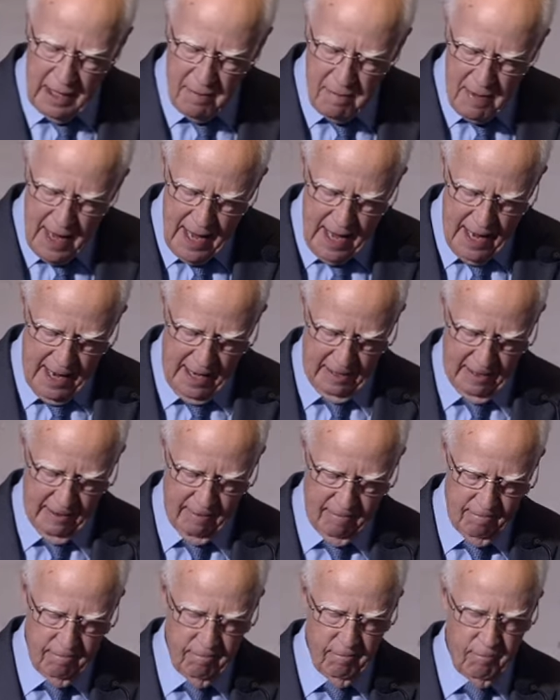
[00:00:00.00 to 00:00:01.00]
a man.
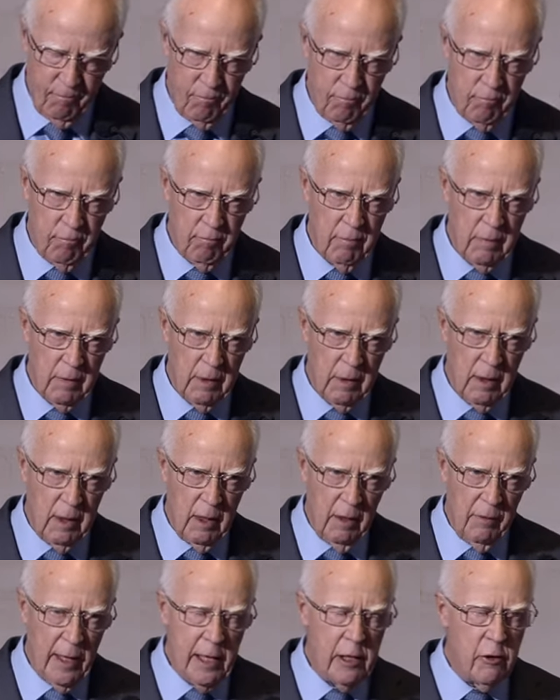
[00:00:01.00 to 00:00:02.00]

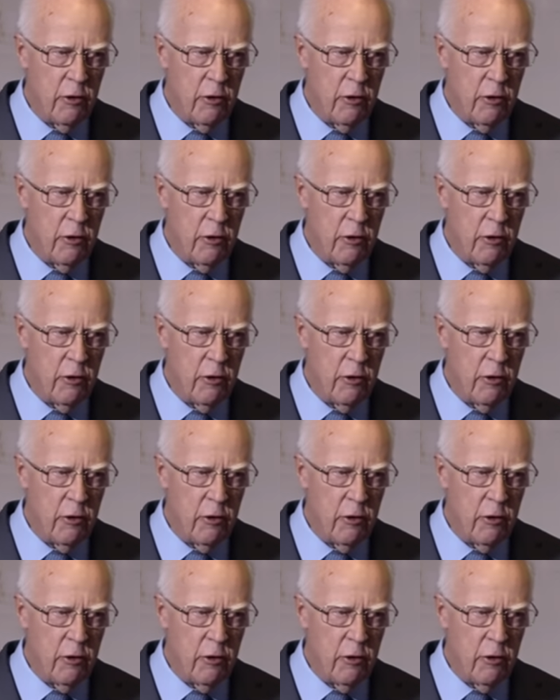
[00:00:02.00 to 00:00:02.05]
They